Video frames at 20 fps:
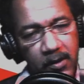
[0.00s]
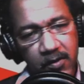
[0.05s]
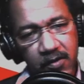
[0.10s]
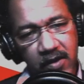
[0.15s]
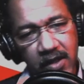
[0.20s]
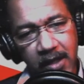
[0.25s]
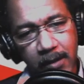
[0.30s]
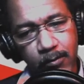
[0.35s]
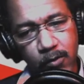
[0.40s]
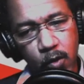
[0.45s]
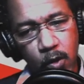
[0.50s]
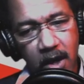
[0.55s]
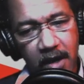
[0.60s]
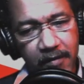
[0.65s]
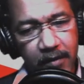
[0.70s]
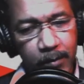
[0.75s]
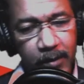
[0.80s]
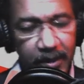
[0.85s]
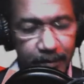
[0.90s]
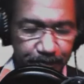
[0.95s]
see him too often,
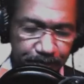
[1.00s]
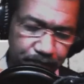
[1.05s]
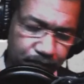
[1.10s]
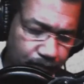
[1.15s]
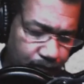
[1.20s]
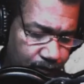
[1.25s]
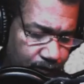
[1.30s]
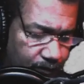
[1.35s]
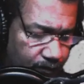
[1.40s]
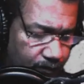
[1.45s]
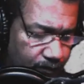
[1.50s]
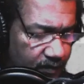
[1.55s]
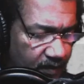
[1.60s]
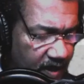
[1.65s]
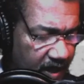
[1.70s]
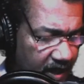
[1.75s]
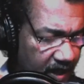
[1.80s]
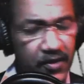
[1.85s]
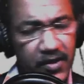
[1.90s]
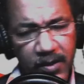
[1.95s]
but
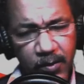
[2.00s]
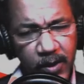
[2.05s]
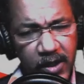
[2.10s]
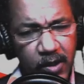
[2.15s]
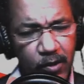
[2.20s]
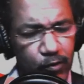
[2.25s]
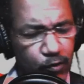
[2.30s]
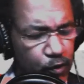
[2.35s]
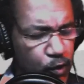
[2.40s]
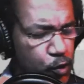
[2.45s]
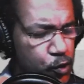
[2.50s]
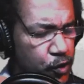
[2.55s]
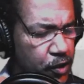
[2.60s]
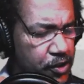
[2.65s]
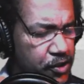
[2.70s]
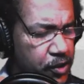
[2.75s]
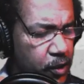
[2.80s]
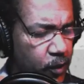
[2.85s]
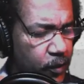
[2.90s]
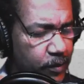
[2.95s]
actually we don't usually
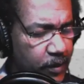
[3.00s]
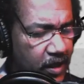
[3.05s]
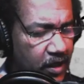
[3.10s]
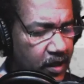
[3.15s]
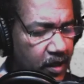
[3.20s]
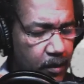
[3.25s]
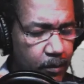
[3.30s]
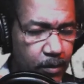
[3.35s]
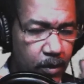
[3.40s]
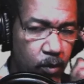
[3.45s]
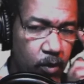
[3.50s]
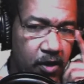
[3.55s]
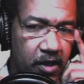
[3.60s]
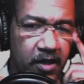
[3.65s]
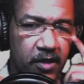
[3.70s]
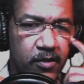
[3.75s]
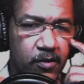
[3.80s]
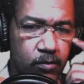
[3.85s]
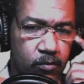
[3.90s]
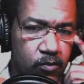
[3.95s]
show him, but we're going to
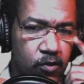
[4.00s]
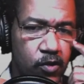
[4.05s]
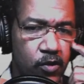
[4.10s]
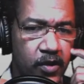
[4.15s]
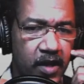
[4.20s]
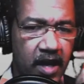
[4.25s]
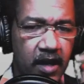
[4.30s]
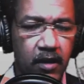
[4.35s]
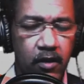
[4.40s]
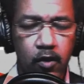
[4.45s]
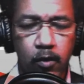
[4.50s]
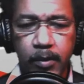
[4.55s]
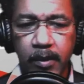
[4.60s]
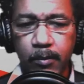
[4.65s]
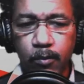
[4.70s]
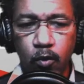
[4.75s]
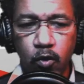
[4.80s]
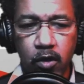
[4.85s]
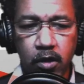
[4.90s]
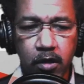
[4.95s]
do that a little bit
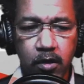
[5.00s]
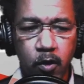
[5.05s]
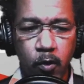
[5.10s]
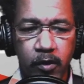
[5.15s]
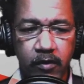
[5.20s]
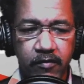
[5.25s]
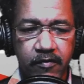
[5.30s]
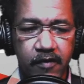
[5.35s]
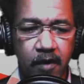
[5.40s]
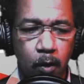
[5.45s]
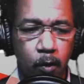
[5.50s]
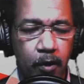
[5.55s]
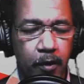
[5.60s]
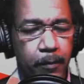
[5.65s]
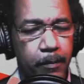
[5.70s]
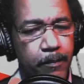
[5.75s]
more going forward.